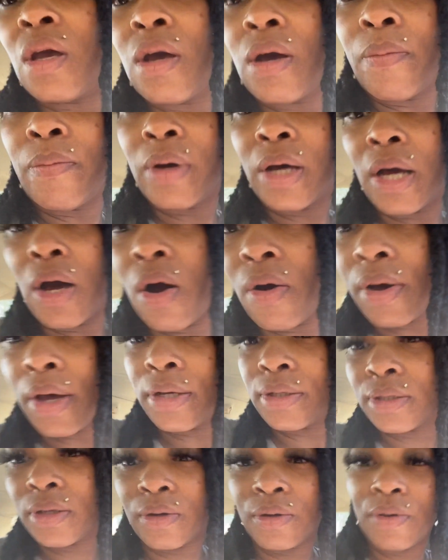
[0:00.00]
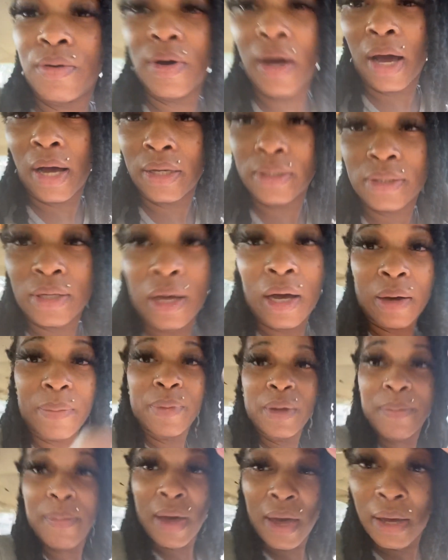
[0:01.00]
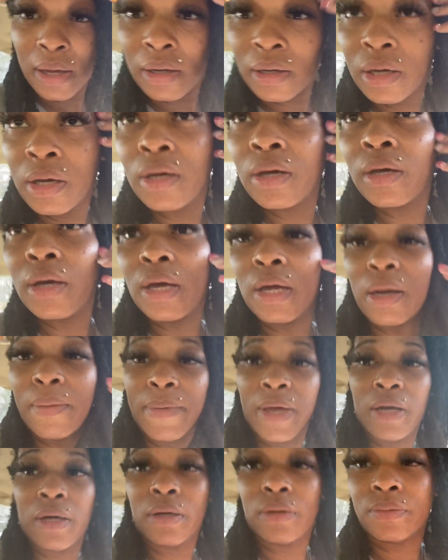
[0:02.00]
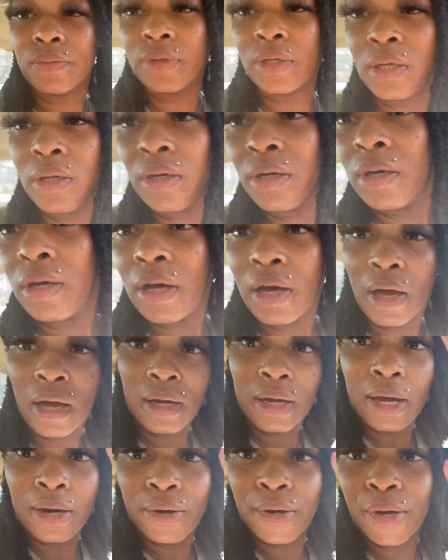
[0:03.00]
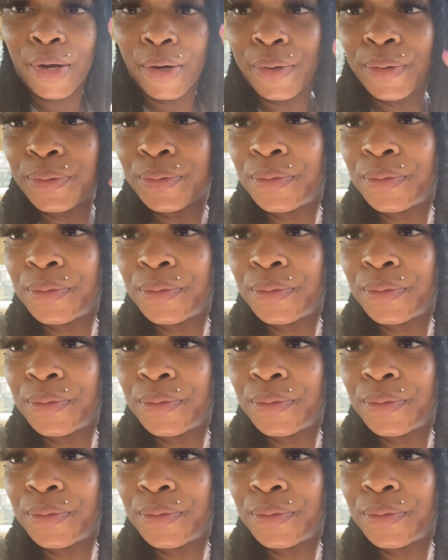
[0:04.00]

But okay, so you guys, I'll be back in a minute. I gotta go.